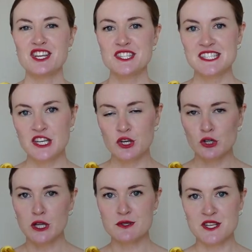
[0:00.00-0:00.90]
and just seeing your
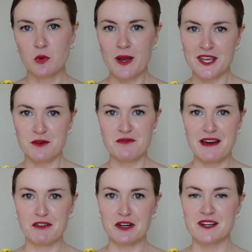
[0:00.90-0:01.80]
clothes in a way you've
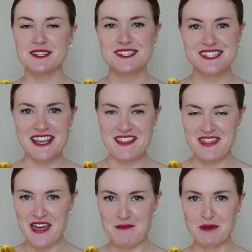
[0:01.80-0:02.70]
never seen
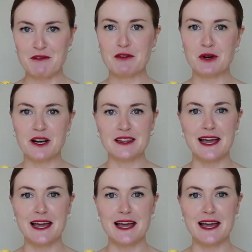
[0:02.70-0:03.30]
them before.